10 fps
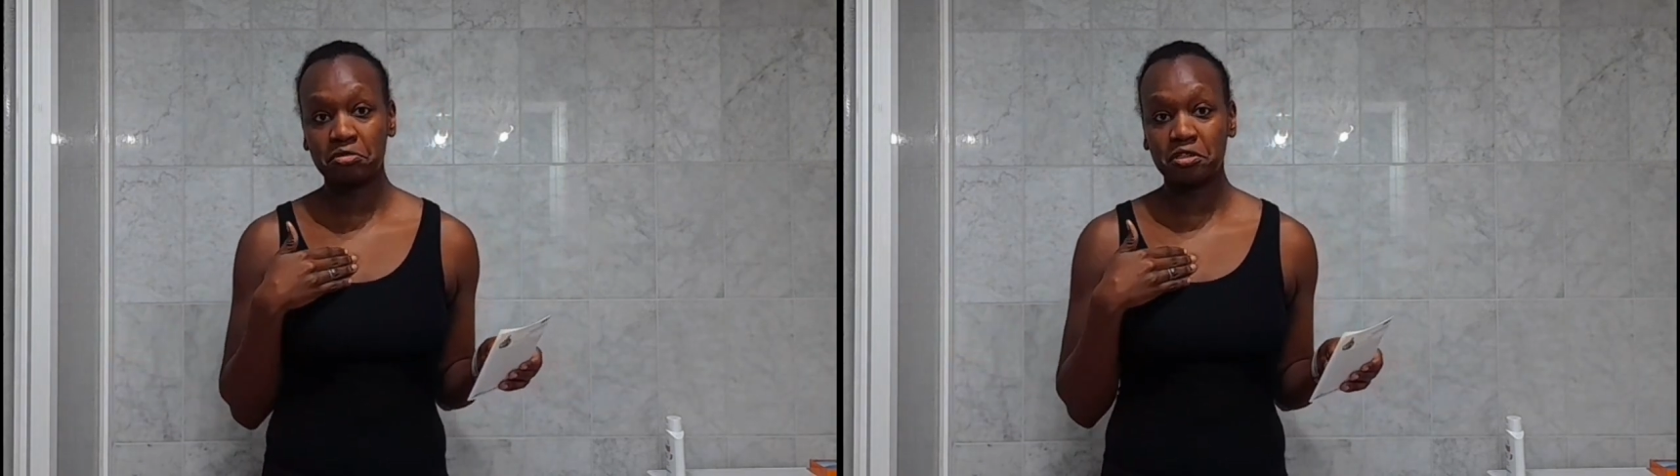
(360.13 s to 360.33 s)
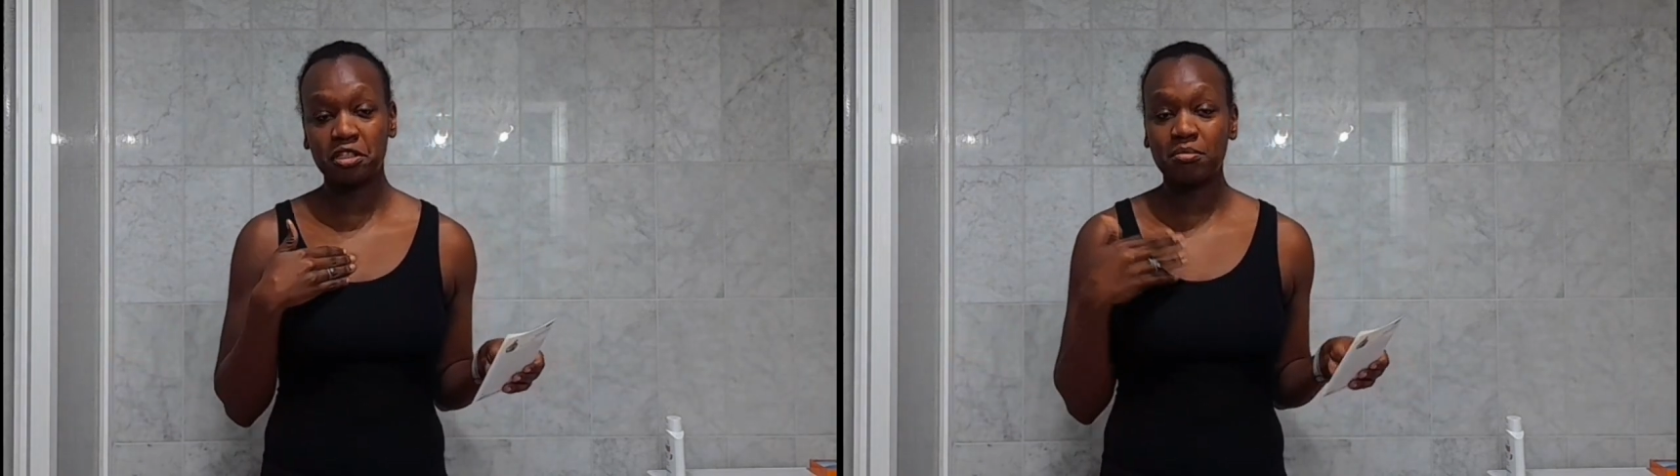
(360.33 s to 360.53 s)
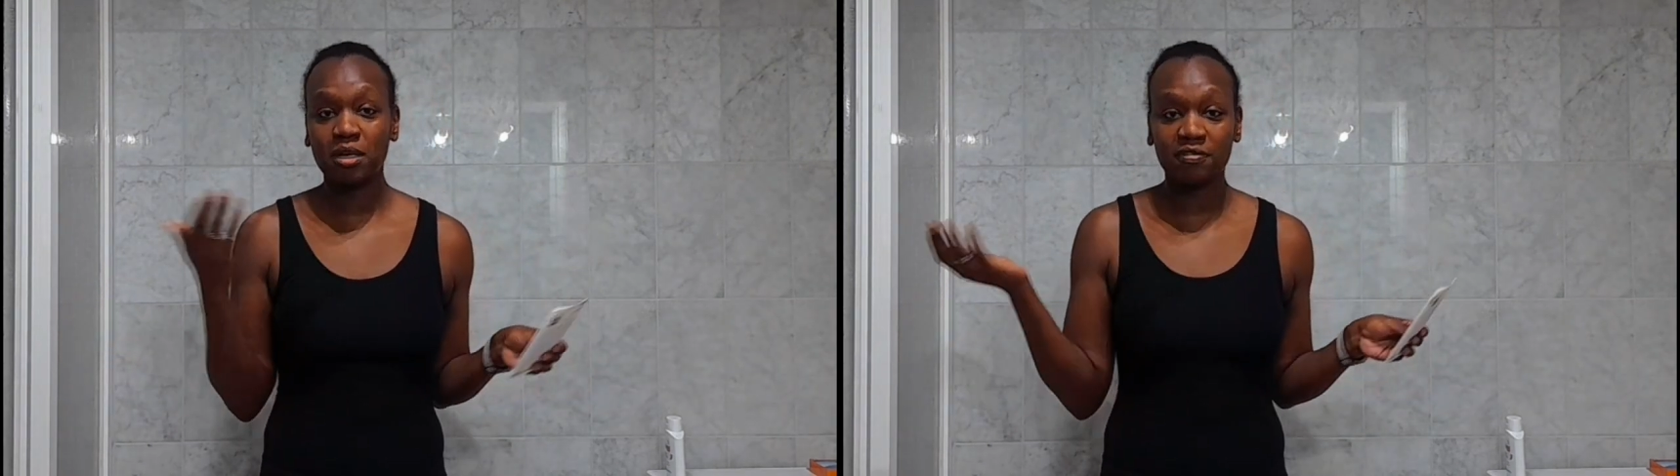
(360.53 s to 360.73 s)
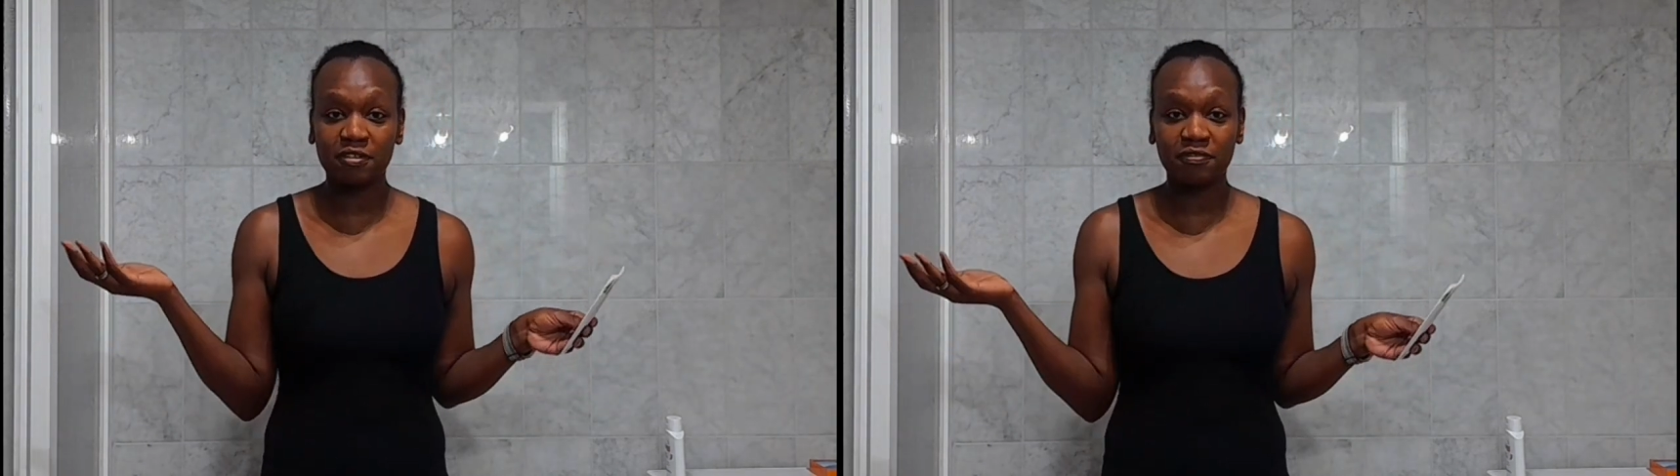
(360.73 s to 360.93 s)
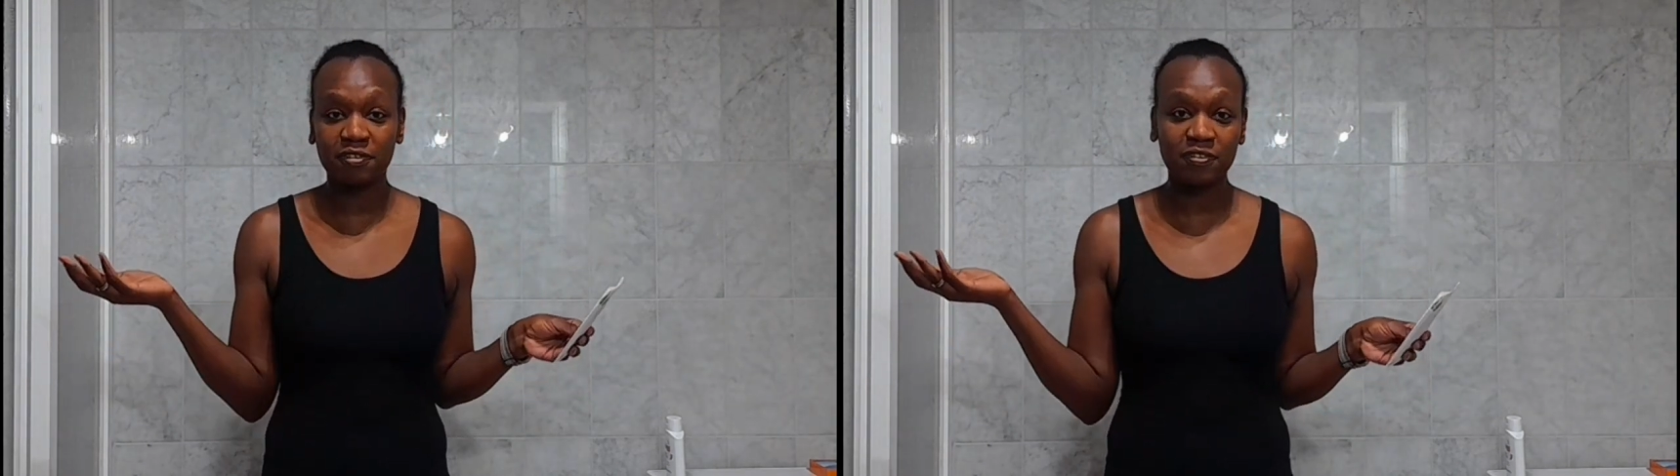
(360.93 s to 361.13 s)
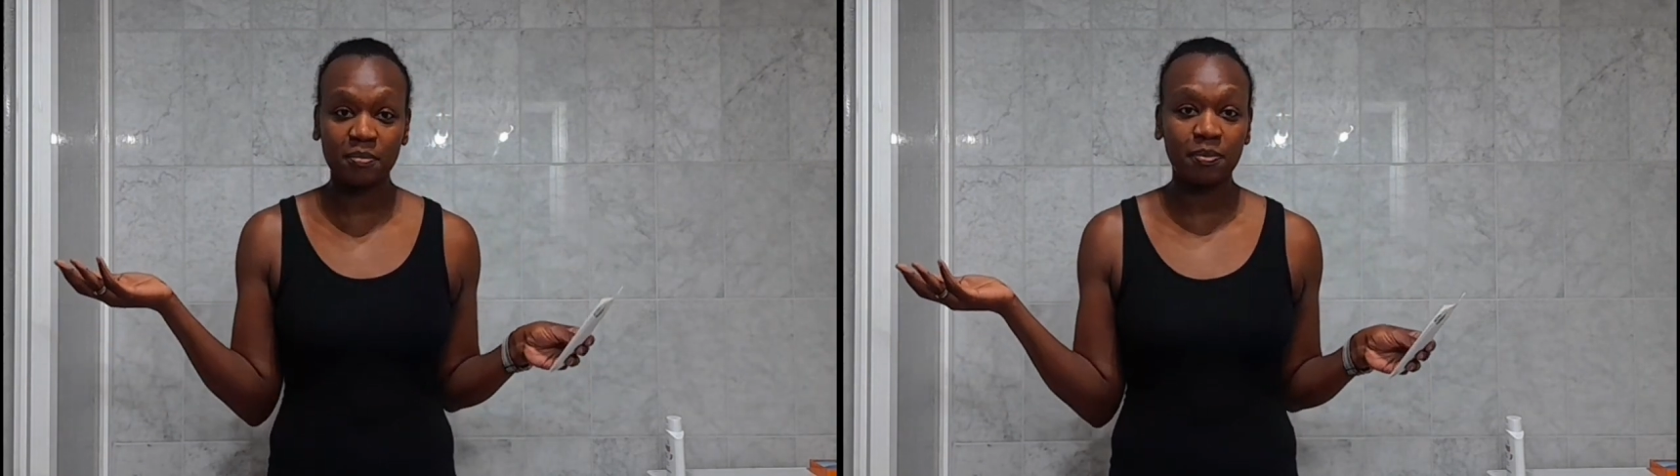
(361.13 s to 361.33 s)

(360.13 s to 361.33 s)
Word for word: See, after 50